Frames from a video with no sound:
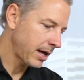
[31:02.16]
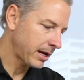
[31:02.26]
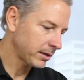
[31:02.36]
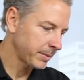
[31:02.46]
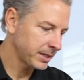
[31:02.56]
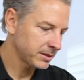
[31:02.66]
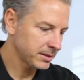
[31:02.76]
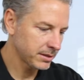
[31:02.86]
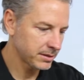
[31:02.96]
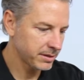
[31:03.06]

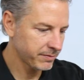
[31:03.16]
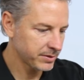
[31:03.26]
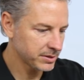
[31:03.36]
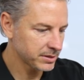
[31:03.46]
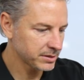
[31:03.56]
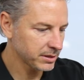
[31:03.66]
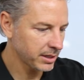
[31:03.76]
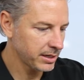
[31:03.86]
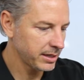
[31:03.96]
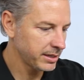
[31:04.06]
acclimates the difference in
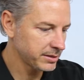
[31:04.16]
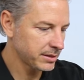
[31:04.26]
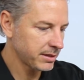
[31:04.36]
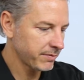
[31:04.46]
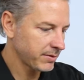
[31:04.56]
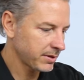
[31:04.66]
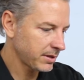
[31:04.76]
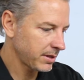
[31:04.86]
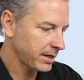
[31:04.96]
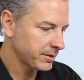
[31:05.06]
salinities and
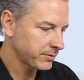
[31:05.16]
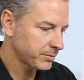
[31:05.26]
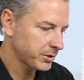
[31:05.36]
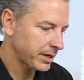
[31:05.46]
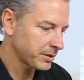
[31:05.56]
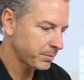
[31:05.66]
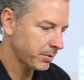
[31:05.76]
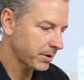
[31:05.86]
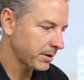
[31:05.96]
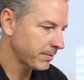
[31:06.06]
different things from
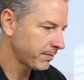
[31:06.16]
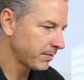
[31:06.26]
transport.